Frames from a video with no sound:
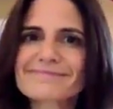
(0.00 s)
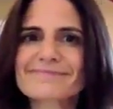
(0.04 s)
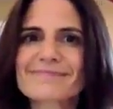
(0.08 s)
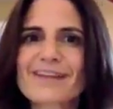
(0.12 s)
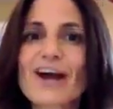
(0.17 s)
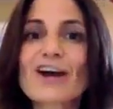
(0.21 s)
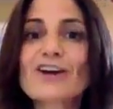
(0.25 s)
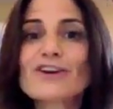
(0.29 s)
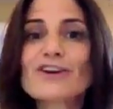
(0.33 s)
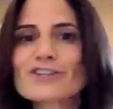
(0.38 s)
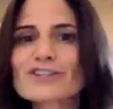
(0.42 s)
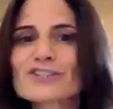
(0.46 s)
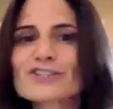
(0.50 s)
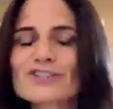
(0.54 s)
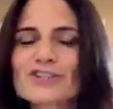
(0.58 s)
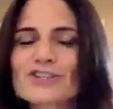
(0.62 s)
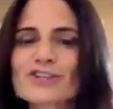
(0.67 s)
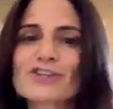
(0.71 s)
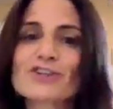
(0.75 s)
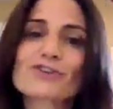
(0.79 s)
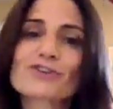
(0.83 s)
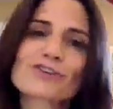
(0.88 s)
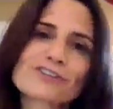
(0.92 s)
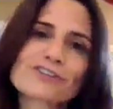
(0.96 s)

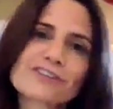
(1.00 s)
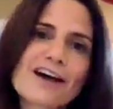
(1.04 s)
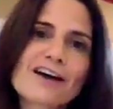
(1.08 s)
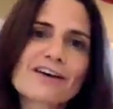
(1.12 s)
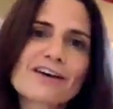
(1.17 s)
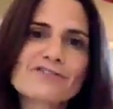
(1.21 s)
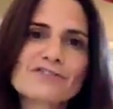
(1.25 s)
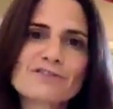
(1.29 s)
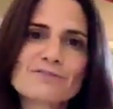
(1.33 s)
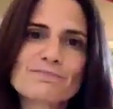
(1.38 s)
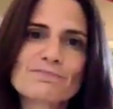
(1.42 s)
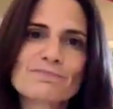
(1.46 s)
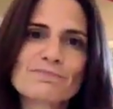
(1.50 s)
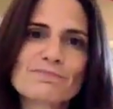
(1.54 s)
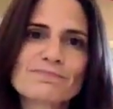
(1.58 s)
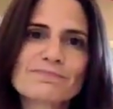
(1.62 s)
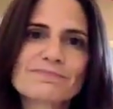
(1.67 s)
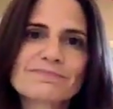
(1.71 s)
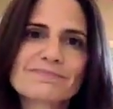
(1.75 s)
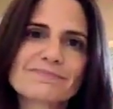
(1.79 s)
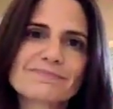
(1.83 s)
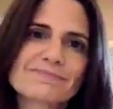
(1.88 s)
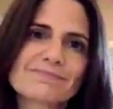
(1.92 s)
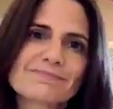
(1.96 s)
understood or loved
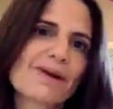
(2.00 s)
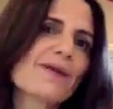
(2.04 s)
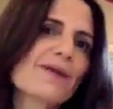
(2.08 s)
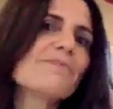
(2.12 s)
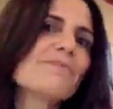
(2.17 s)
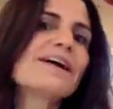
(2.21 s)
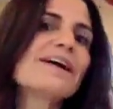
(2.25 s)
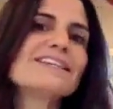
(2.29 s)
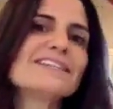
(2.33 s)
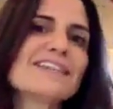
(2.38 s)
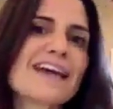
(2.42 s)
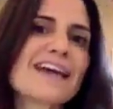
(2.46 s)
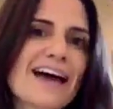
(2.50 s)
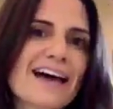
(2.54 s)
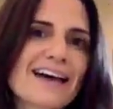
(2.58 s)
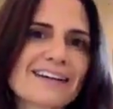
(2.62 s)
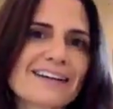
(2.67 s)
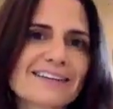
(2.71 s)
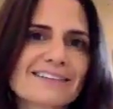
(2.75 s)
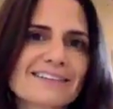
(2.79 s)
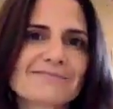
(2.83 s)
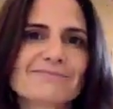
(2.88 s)
by my dad.